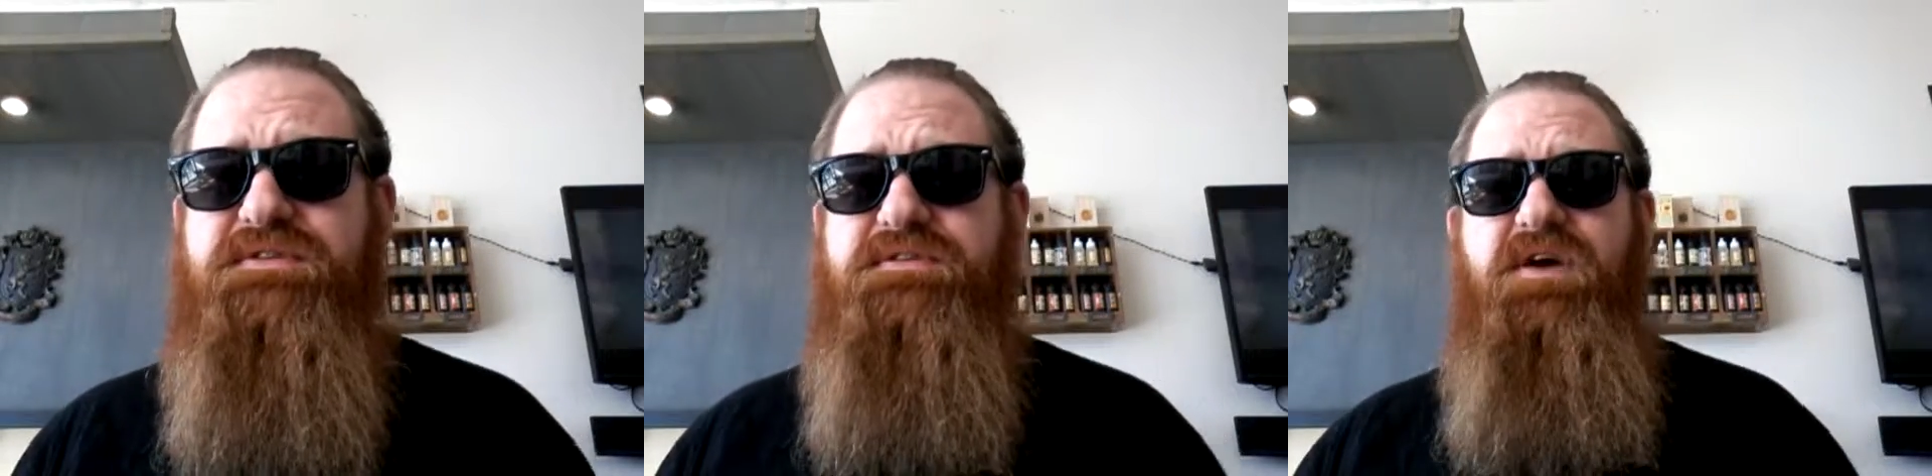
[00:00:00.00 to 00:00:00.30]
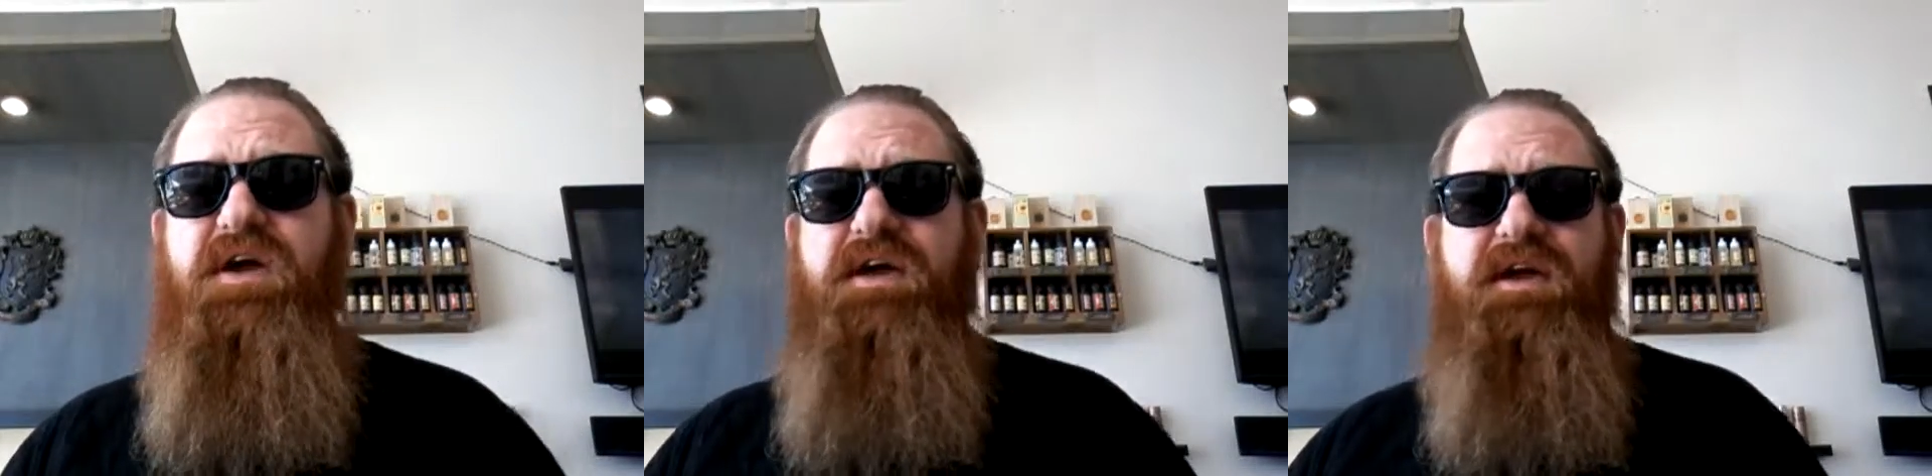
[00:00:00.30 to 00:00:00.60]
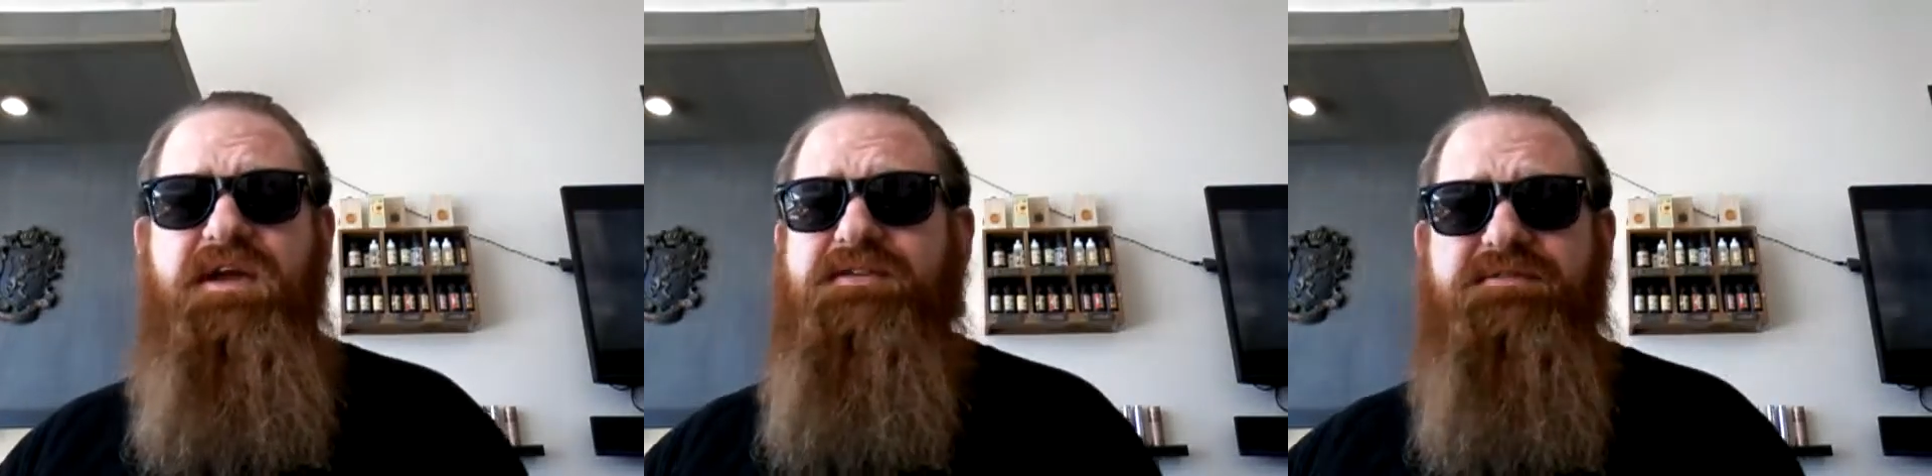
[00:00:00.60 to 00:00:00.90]
in
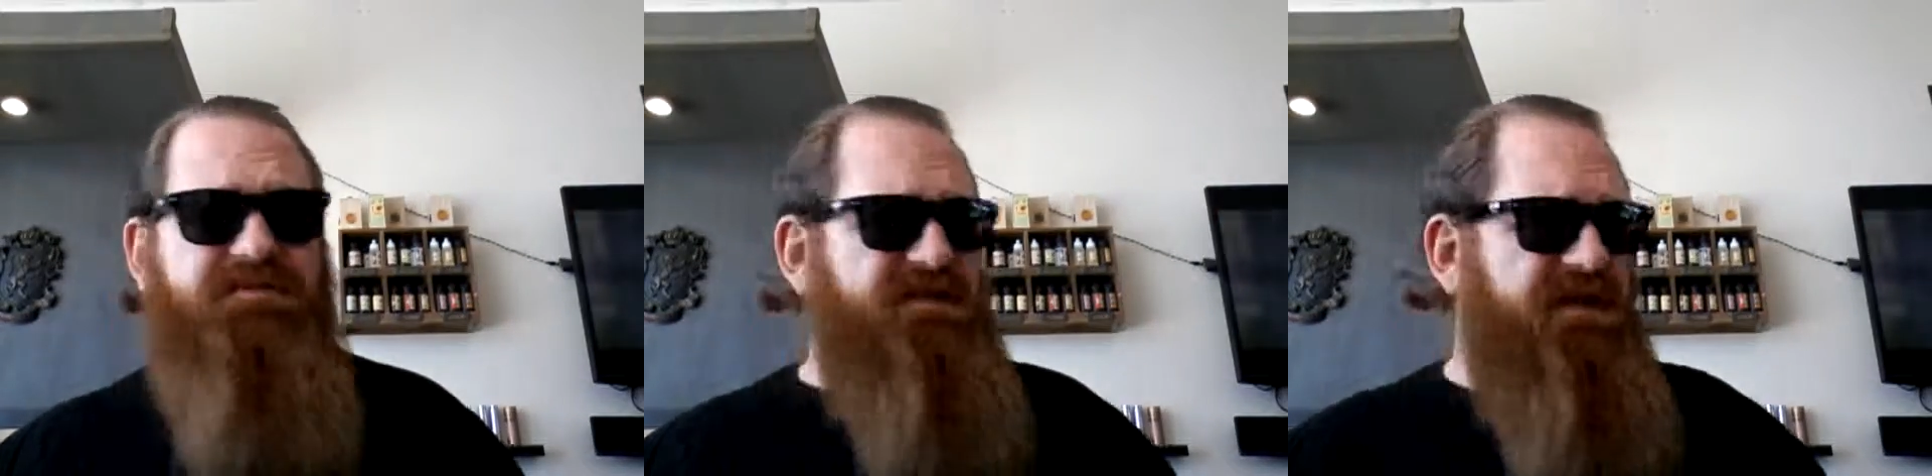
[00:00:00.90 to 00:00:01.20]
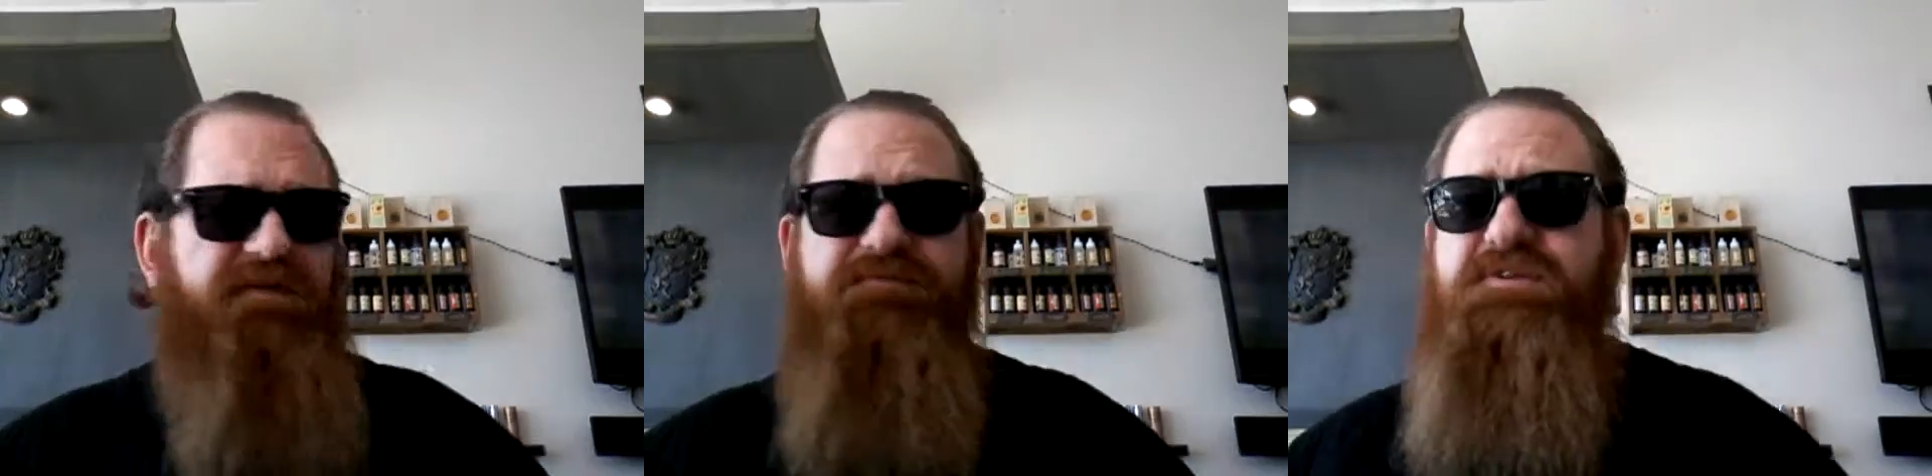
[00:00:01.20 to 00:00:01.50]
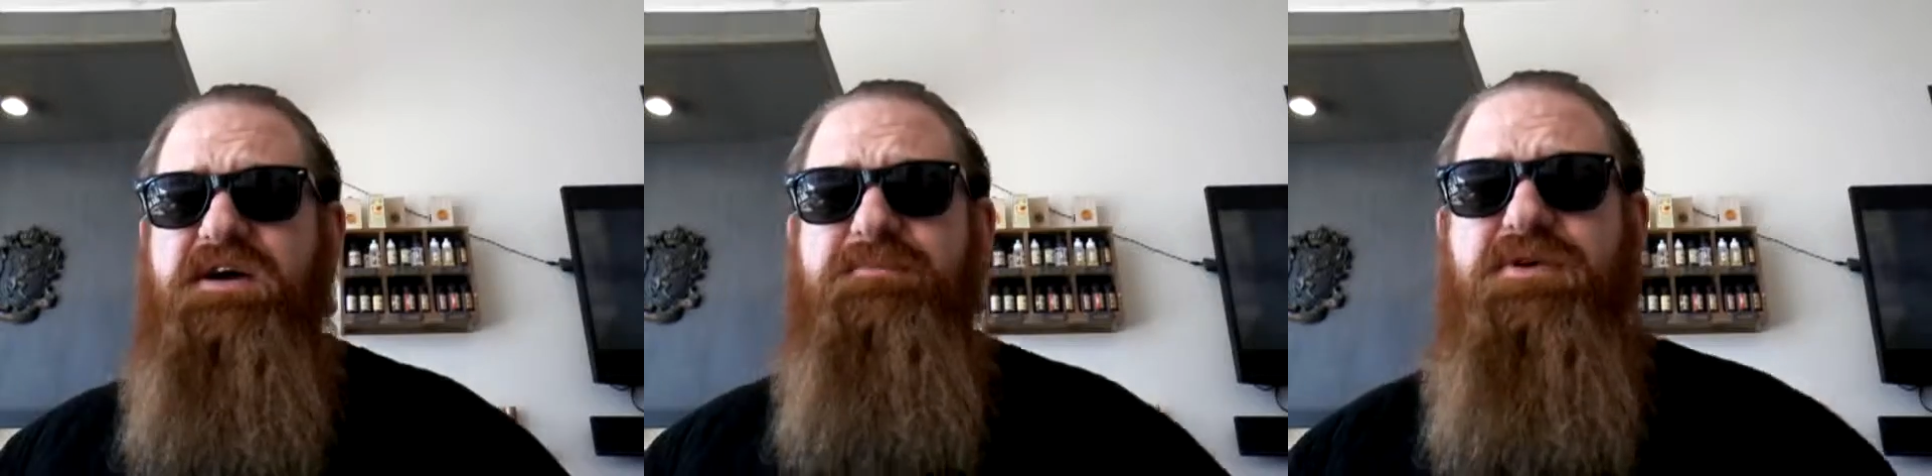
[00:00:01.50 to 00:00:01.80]

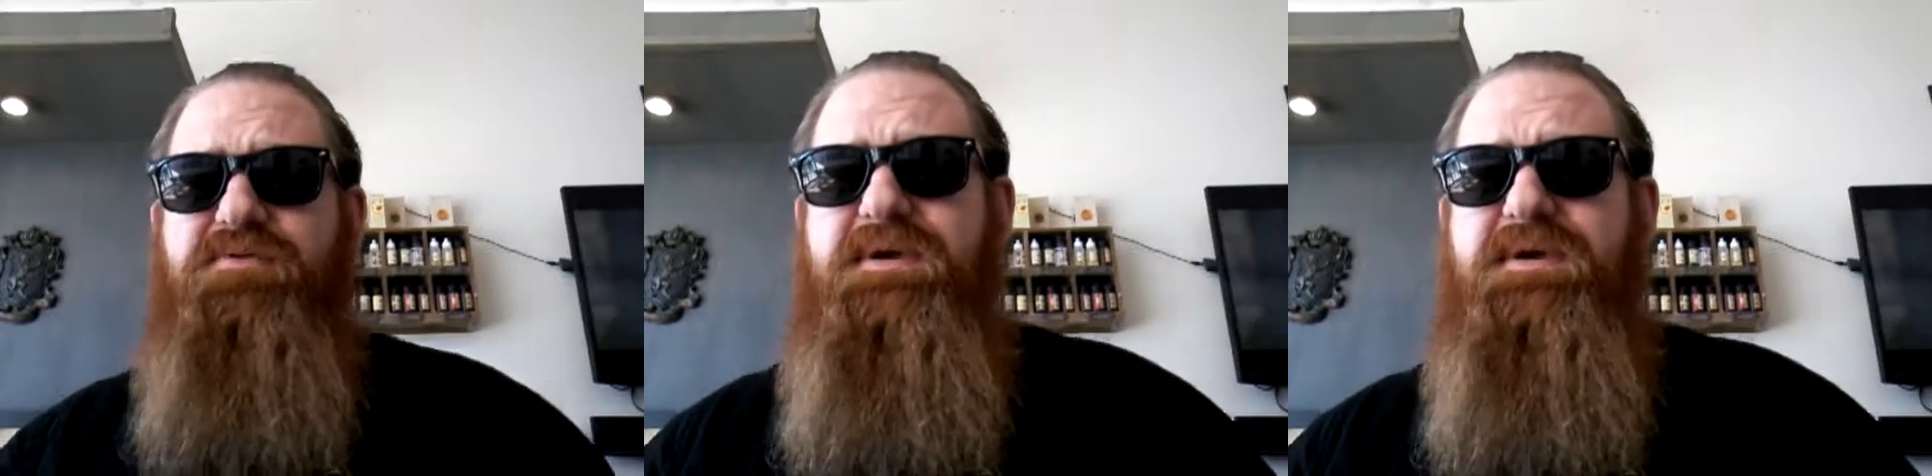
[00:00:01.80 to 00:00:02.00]
DFW.